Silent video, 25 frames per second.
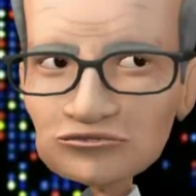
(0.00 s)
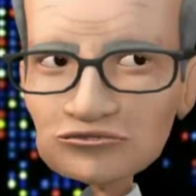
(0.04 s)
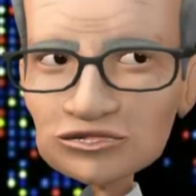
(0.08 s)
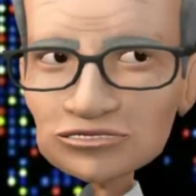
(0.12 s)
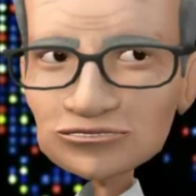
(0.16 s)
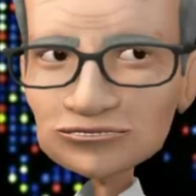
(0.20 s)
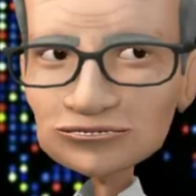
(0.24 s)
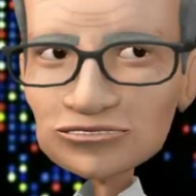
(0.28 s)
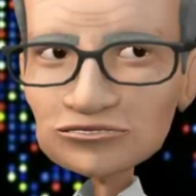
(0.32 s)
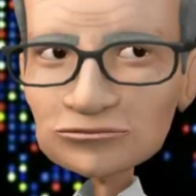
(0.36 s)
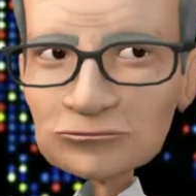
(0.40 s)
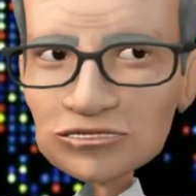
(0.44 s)

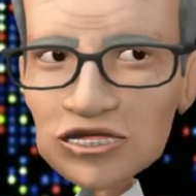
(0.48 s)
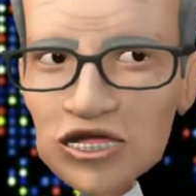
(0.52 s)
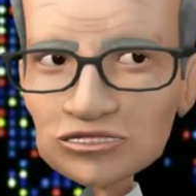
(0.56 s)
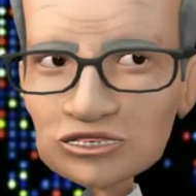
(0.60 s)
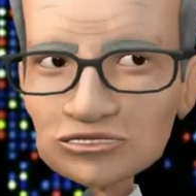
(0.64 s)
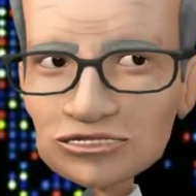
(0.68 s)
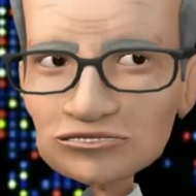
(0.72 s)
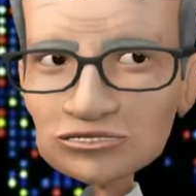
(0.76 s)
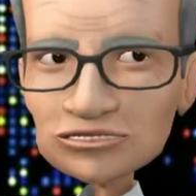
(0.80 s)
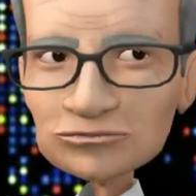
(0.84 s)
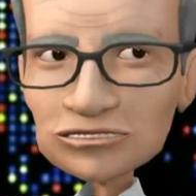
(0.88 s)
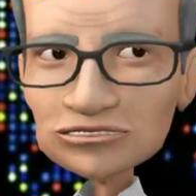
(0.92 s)
front of
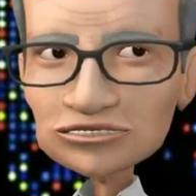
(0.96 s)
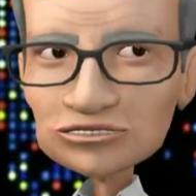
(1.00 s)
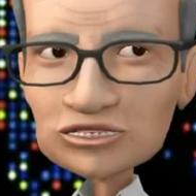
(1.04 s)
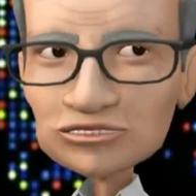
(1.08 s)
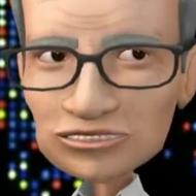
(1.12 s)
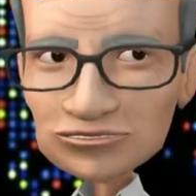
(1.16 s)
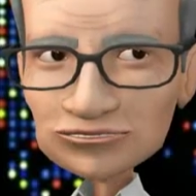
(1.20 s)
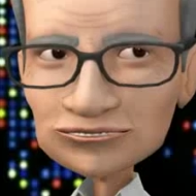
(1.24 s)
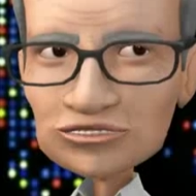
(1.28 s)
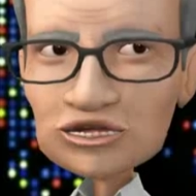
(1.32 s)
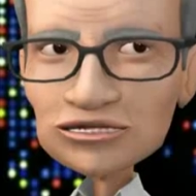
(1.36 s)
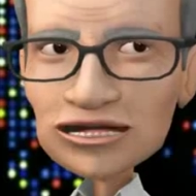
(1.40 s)
both of them as
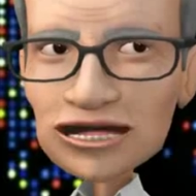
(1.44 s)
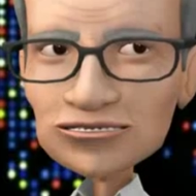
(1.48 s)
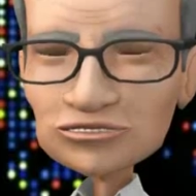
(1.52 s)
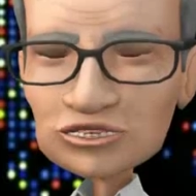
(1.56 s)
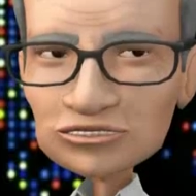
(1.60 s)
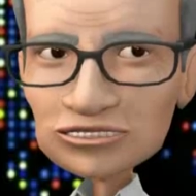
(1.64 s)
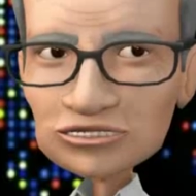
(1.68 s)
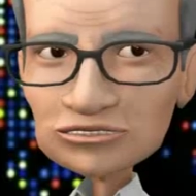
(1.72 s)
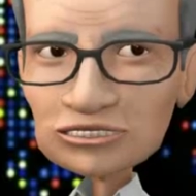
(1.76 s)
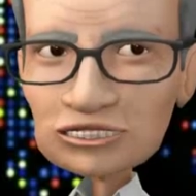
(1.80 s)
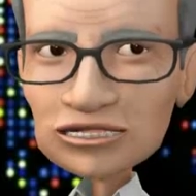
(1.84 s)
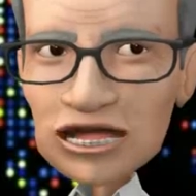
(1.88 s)
they tried
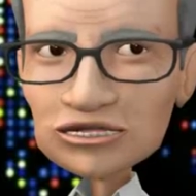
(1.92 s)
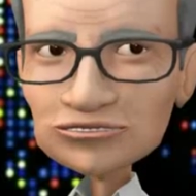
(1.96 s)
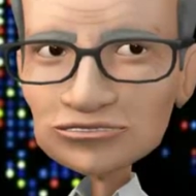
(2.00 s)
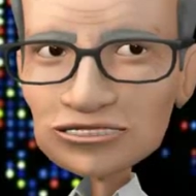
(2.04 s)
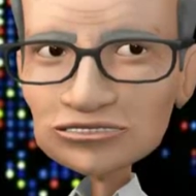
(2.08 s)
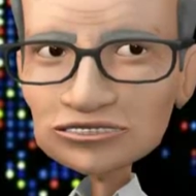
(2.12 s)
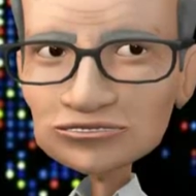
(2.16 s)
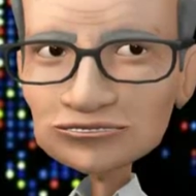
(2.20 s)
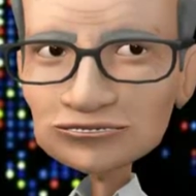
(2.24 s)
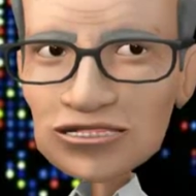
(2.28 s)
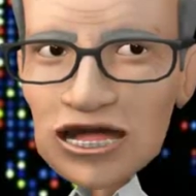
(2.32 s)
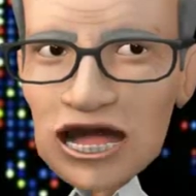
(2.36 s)
their
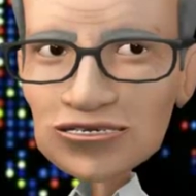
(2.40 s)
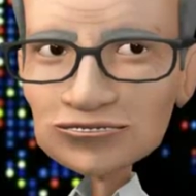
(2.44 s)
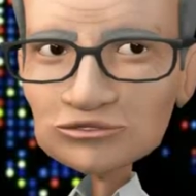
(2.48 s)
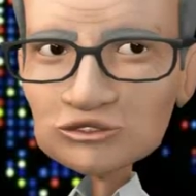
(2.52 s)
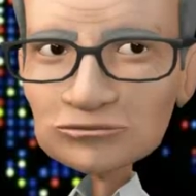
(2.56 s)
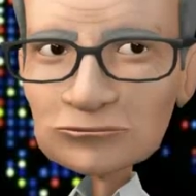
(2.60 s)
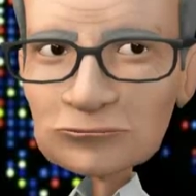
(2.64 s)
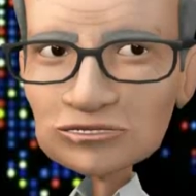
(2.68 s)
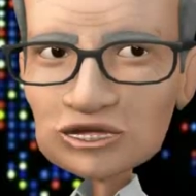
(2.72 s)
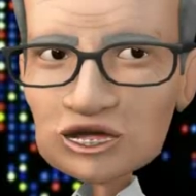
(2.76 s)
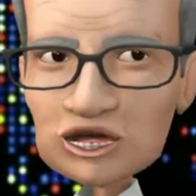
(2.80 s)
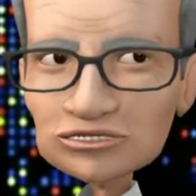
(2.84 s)
hardest not
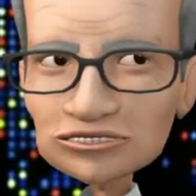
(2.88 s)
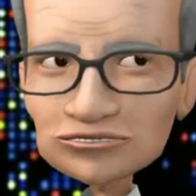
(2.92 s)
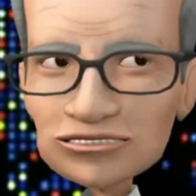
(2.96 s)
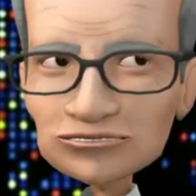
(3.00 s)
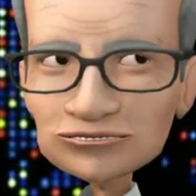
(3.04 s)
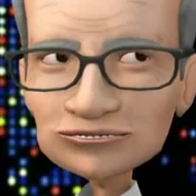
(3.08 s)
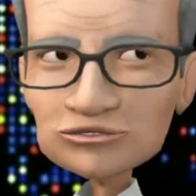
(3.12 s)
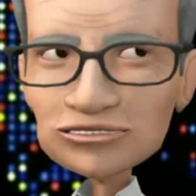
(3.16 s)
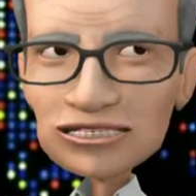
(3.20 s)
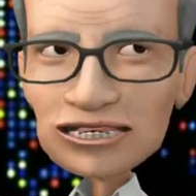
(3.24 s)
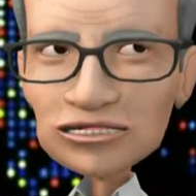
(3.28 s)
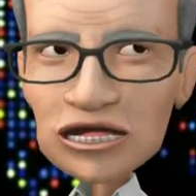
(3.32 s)
to burst
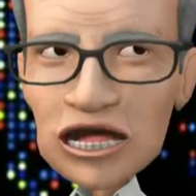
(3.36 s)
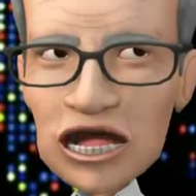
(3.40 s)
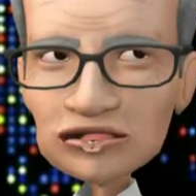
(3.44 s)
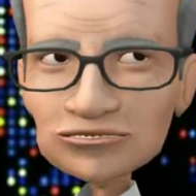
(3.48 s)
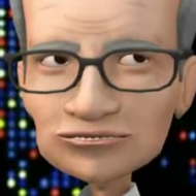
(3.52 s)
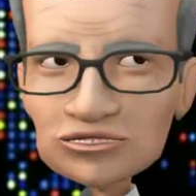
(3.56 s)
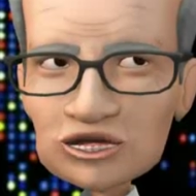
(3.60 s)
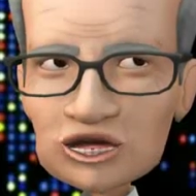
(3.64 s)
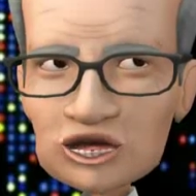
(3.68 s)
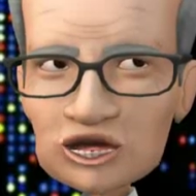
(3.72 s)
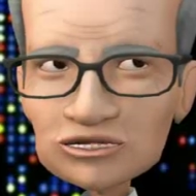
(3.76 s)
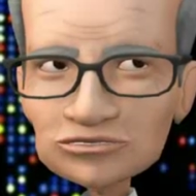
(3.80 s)
into
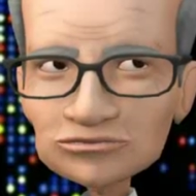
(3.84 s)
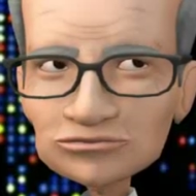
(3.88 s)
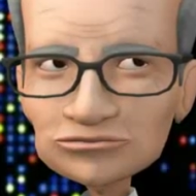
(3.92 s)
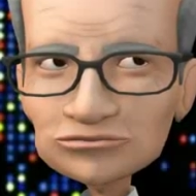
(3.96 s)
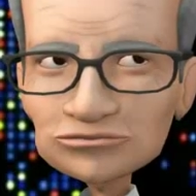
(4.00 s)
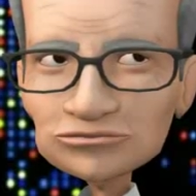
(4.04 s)
laughter.